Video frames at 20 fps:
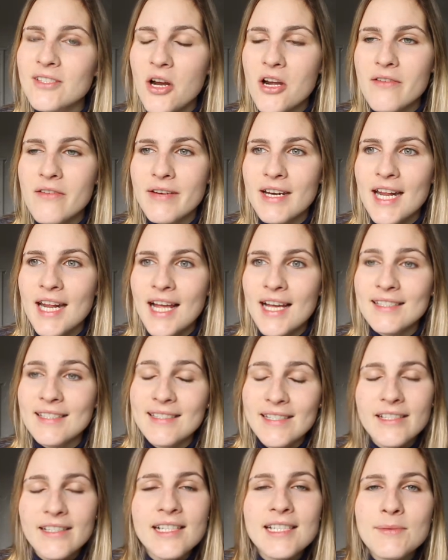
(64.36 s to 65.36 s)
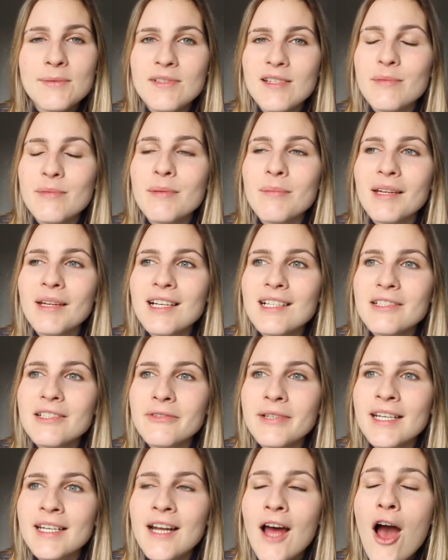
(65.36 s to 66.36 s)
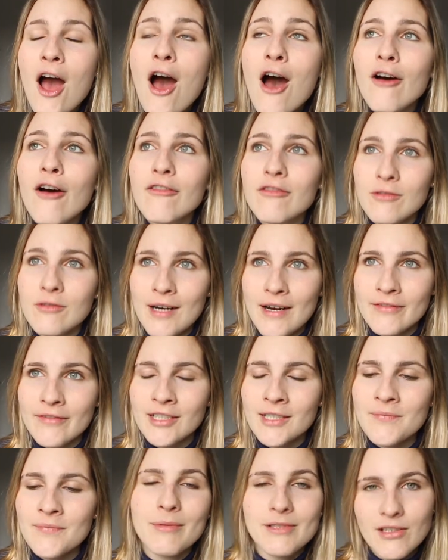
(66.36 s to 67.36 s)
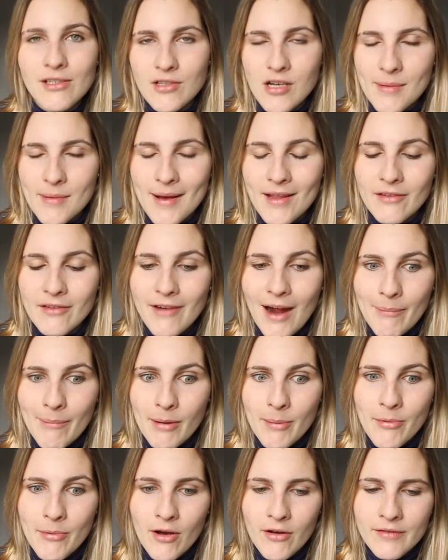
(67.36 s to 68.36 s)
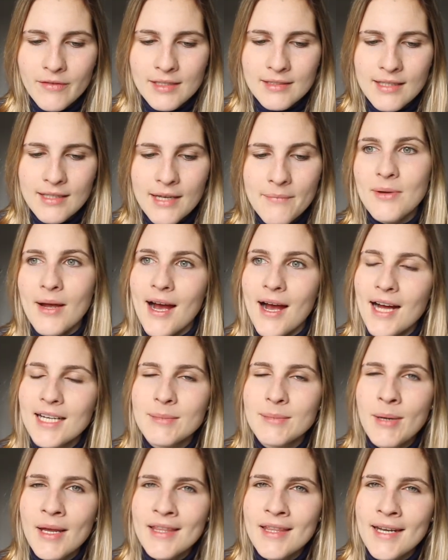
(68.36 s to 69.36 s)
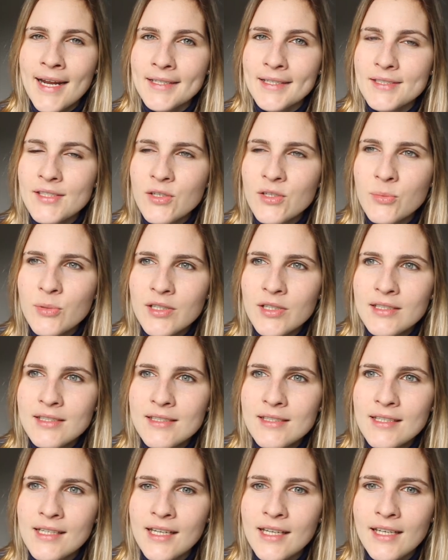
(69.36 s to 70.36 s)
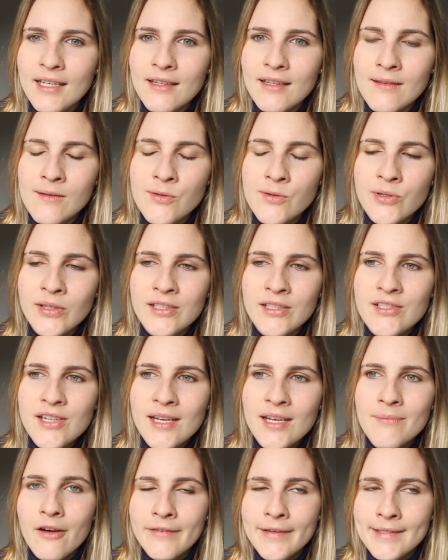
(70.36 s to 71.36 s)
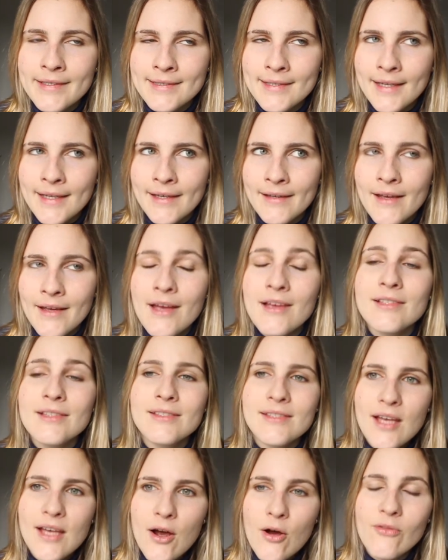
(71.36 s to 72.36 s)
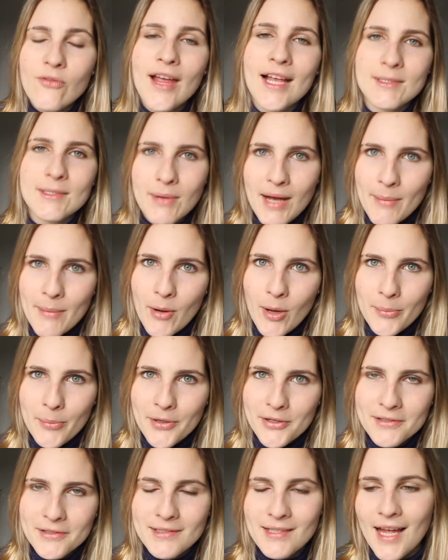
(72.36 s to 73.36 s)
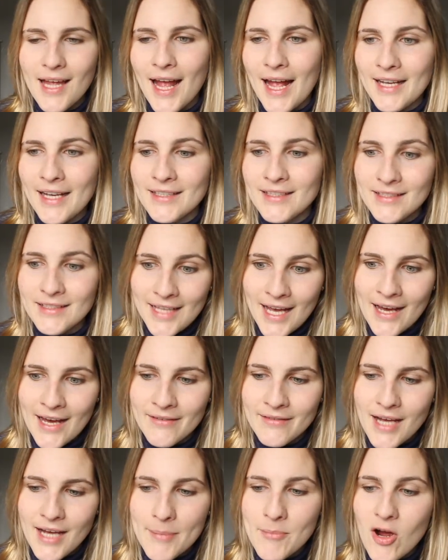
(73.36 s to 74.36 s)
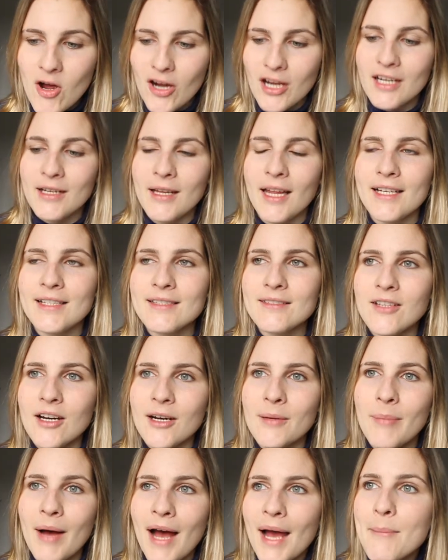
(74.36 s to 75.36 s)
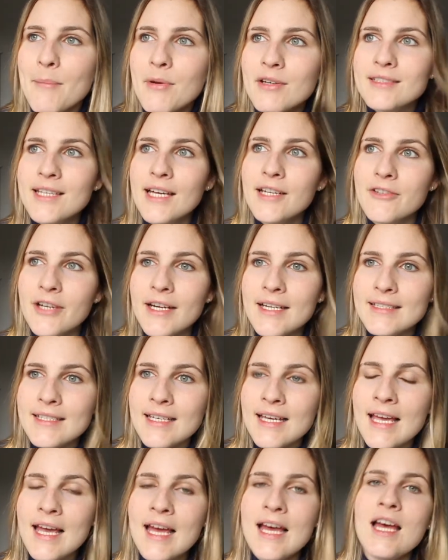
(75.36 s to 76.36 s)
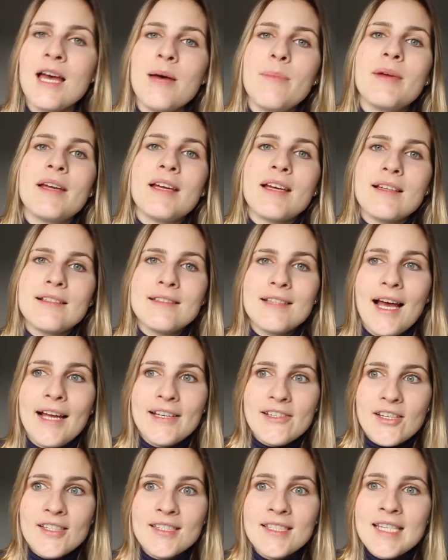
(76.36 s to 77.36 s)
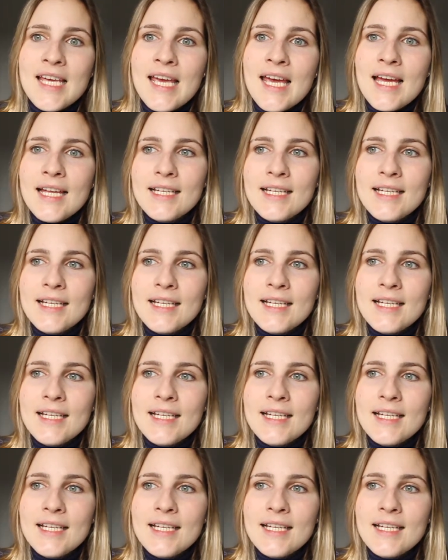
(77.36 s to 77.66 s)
started reading a series which I've been meaning to read forever, which I'll talk about in the wrap-up, obviously. So I had to buy the next two books in the trilogy, obviously. So that's why I bought books, and yeah, I'm not gonna, like, start buying books like crazy because I just